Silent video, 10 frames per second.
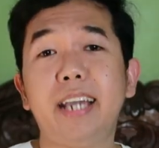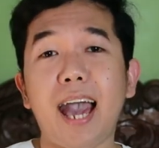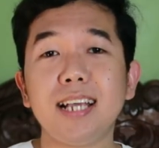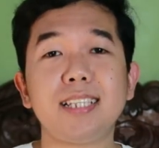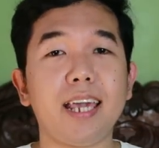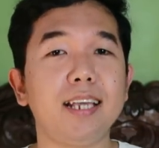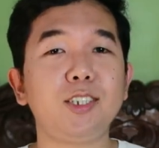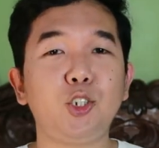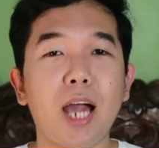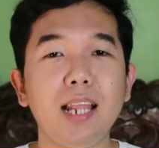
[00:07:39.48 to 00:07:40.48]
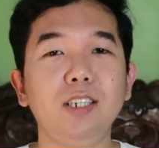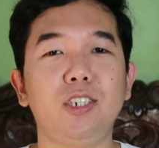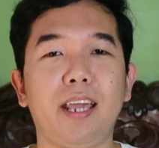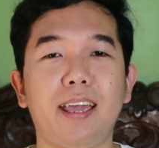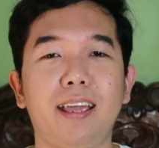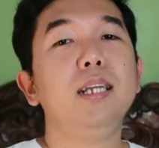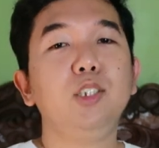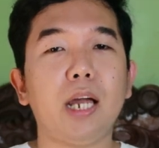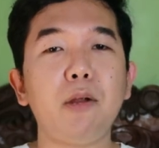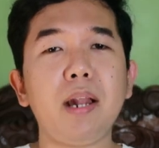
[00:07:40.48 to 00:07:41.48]
GAS is challenging. In
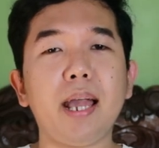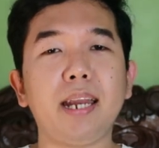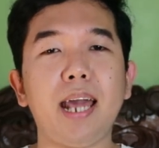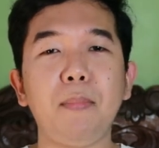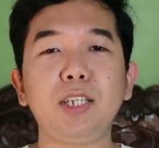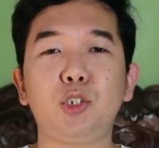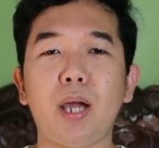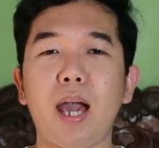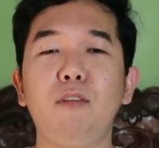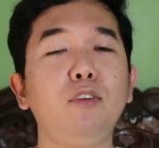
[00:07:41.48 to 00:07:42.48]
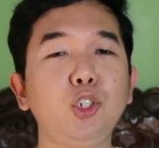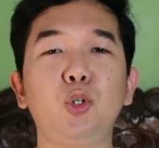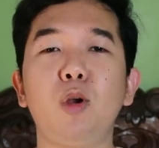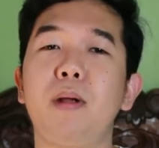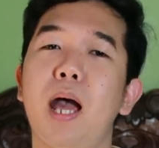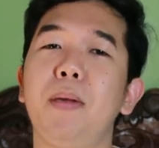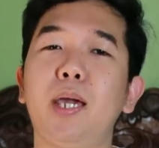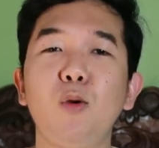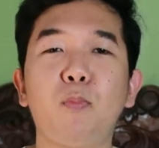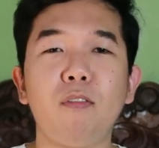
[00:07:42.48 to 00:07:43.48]
General Academic Strand, for sure marami
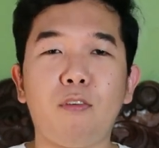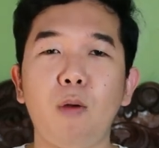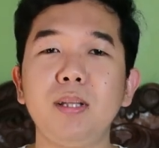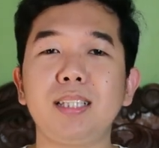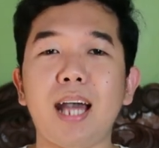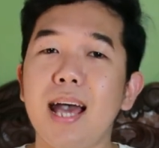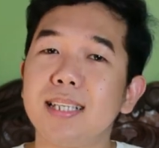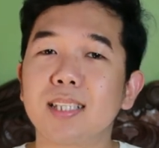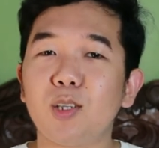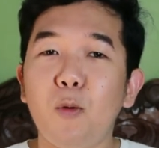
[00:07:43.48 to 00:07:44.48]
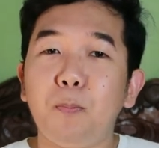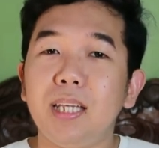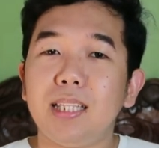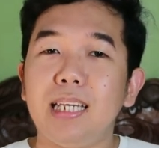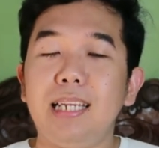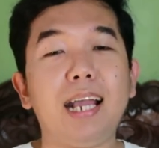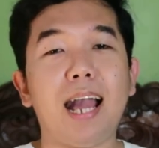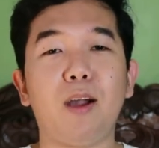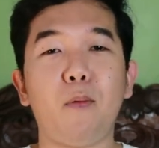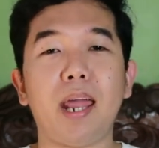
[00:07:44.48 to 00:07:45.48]
kayong performance tasks o PT na
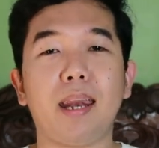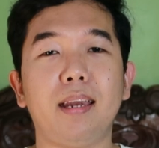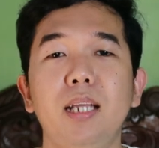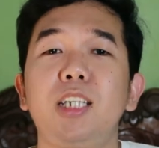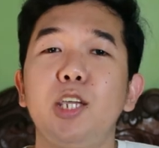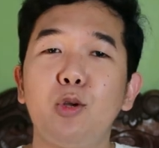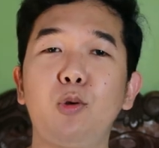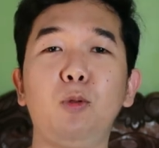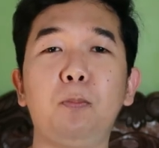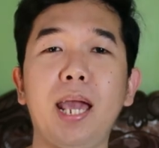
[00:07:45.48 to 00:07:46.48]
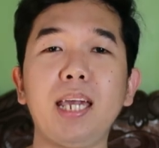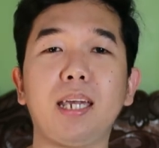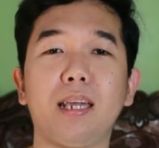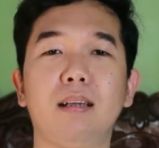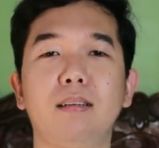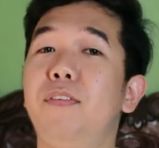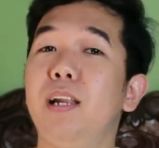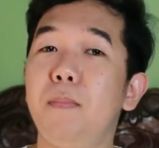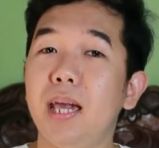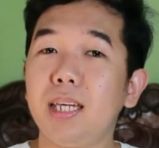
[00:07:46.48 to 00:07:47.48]
gagawin. Nandyan yung role-playing,
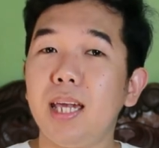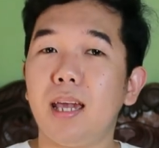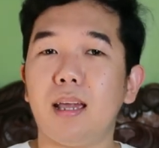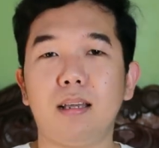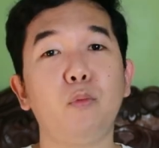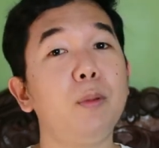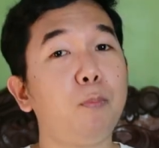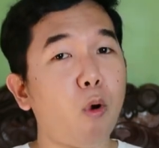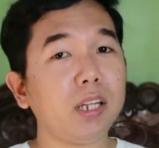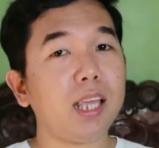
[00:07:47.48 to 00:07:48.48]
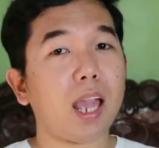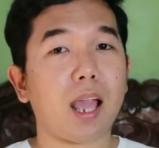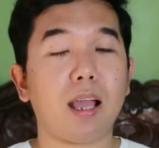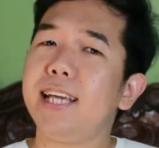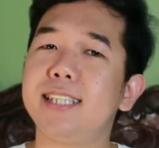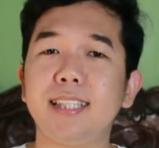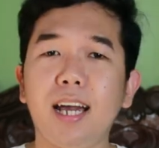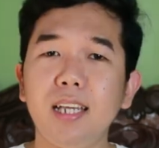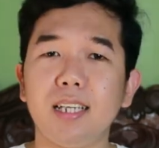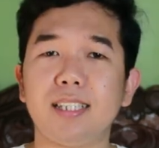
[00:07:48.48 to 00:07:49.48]
filmmaking, reporting, case
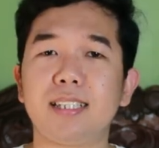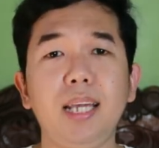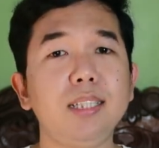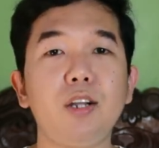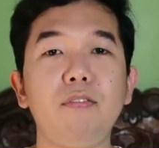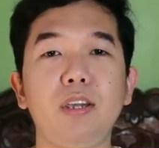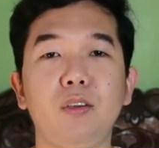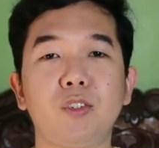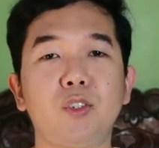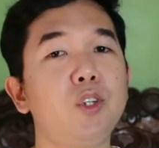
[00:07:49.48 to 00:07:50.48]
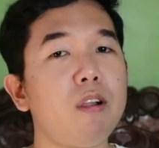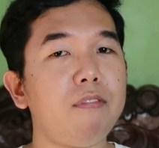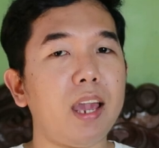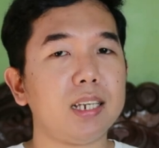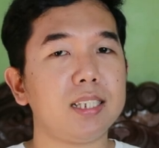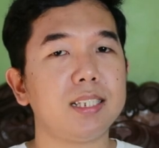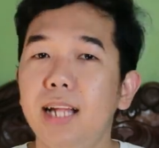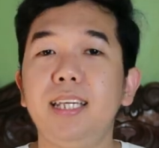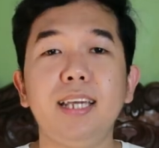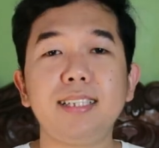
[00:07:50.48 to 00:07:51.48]
studies, interviews, surveys,
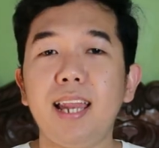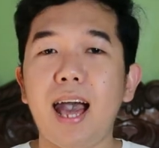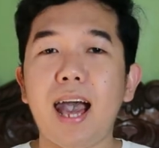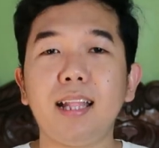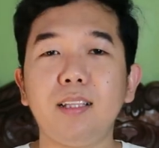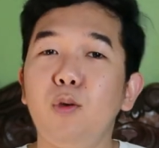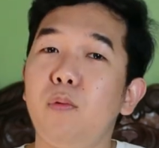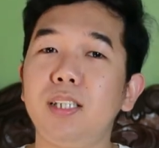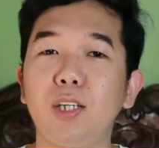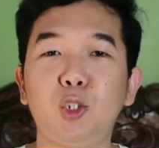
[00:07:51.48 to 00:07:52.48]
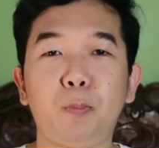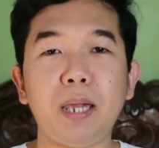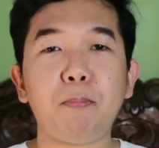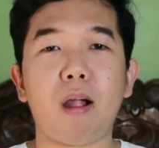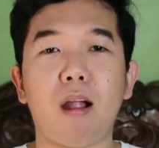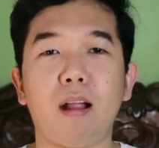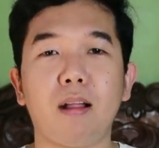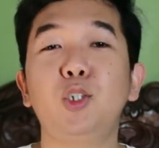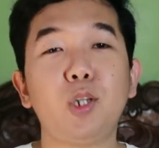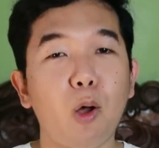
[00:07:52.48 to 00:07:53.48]
at higit sa lahat yung research paper.
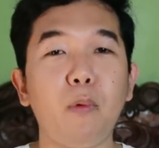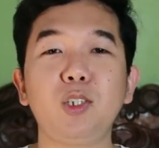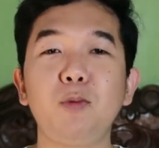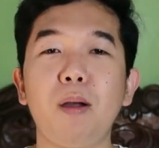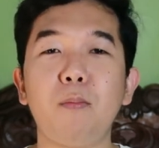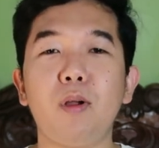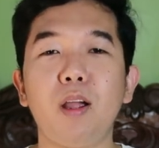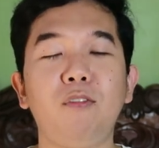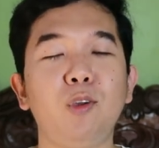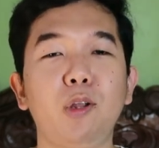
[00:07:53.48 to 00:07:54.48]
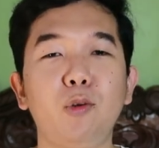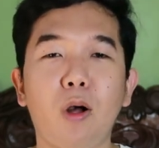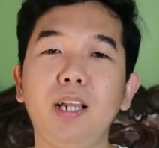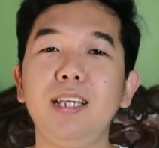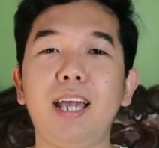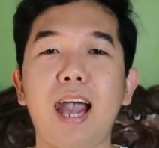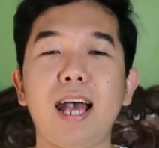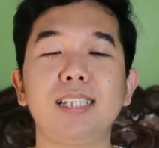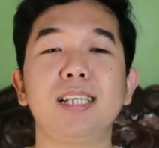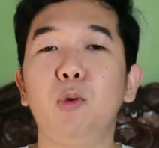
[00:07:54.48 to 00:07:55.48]
You should always remember if you enroll in
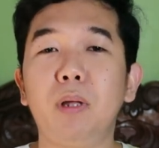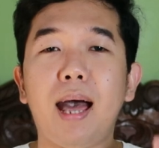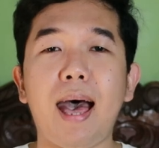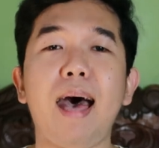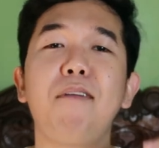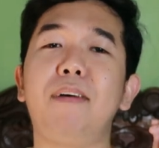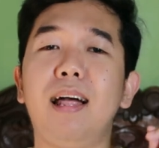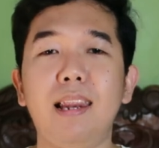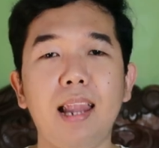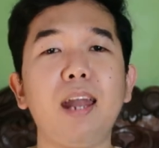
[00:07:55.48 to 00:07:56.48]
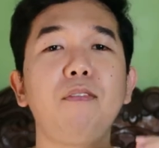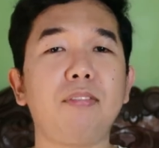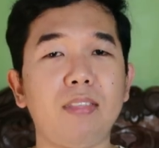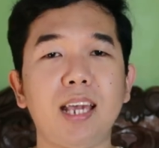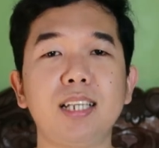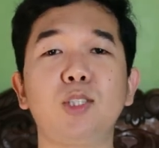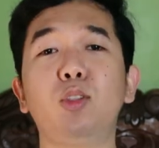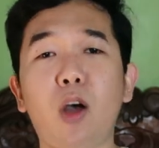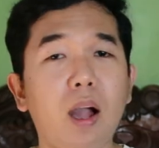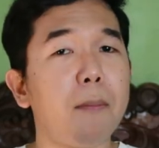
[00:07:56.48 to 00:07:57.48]
GAS, you will have a lot of things
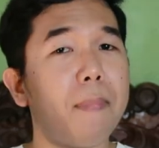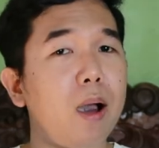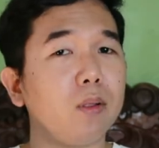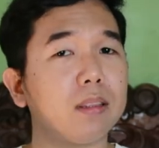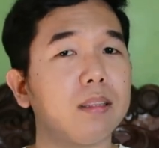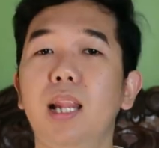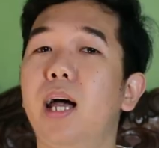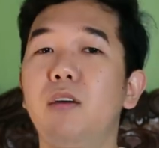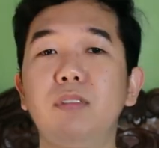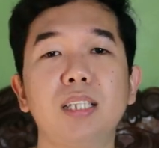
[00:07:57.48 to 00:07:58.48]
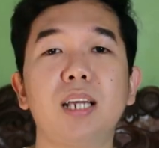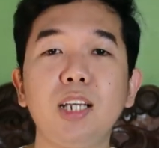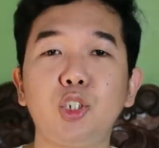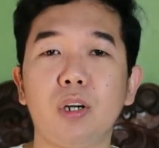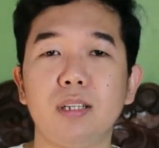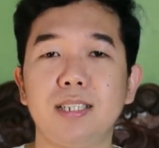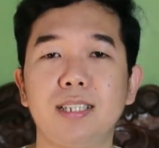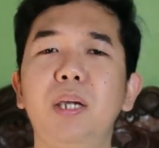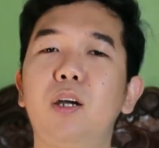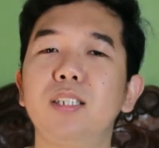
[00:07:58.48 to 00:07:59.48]
to talk about, a lot of discussions,
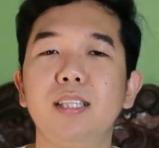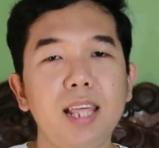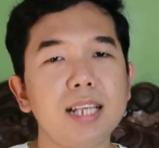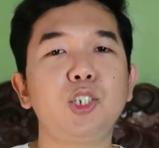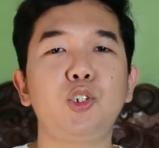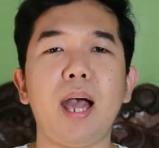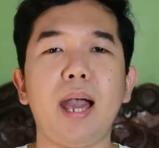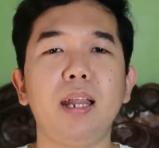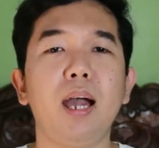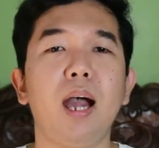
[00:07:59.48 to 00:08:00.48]
because this strand